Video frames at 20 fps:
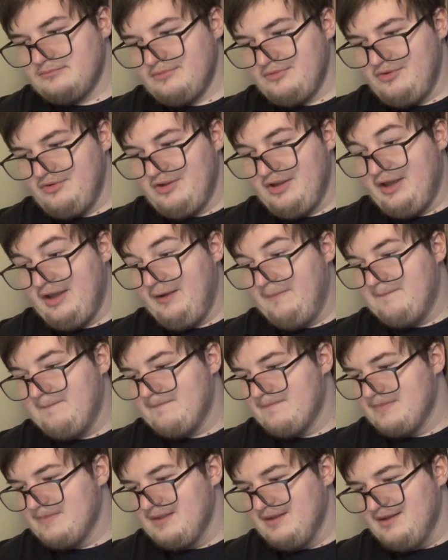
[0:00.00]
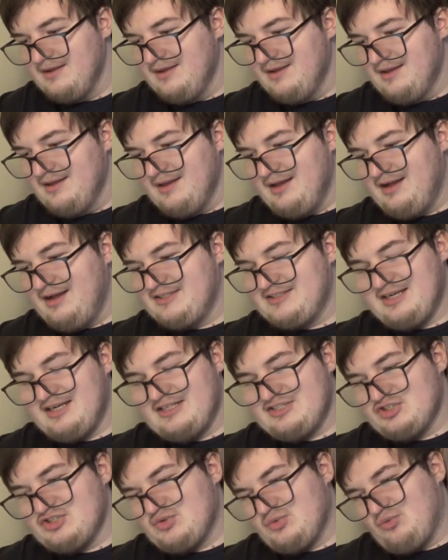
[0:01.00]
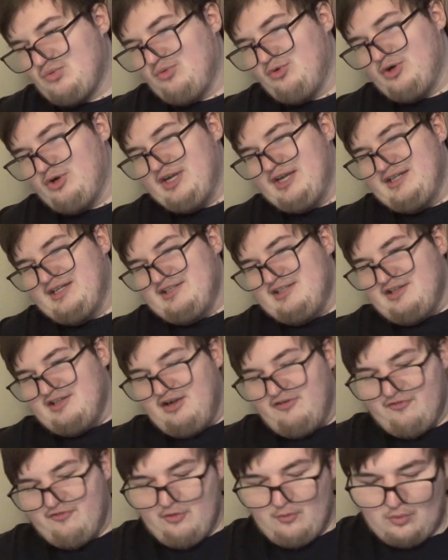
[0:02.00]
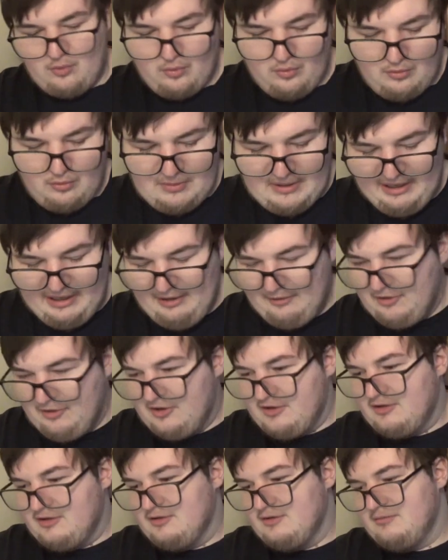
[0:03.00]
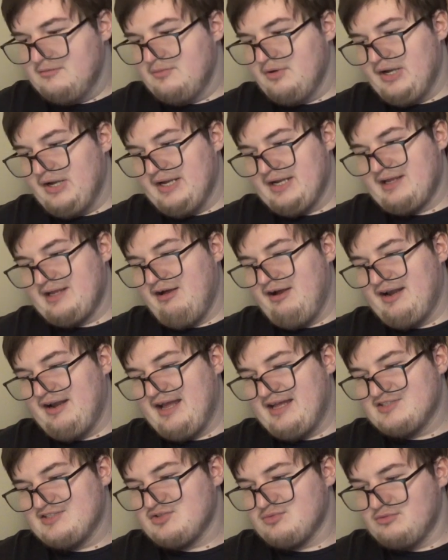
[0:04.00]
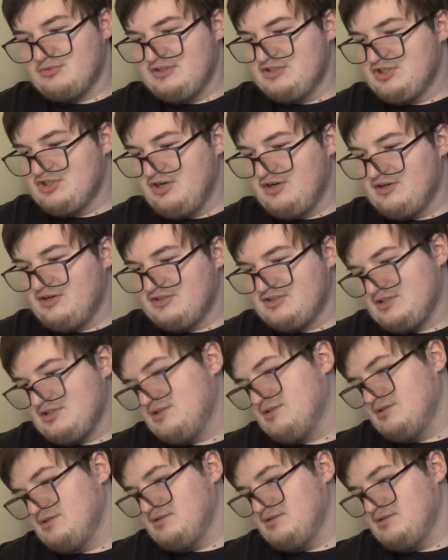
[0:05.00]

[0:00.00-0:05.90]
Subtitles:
Yeah. I just really love the raw power, but it kind of has to recharge